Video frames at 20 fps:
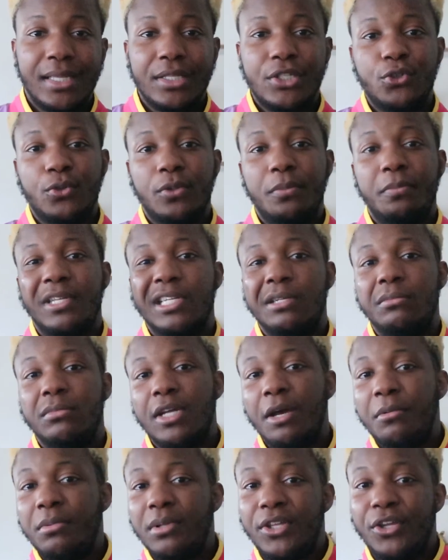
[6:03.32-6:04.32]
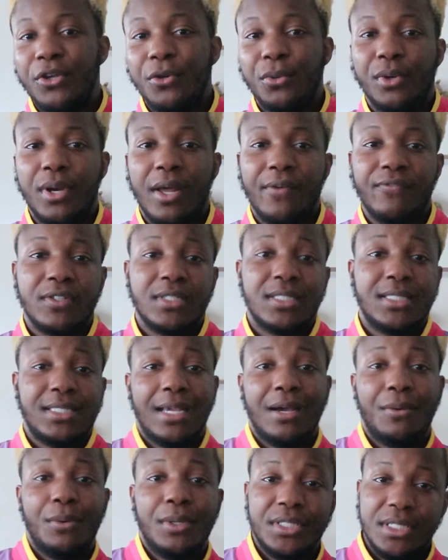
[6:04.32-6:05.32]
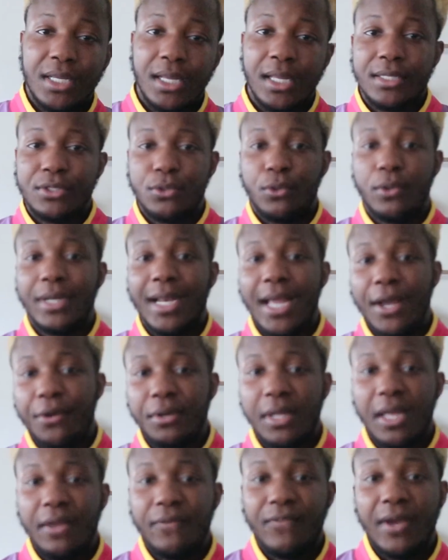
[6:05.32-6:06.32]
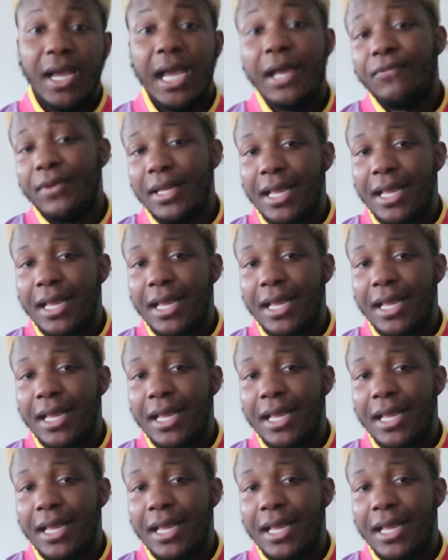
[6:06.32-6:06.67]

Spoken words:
it to a BMW, we'd have to see how it does, or an Audi A5.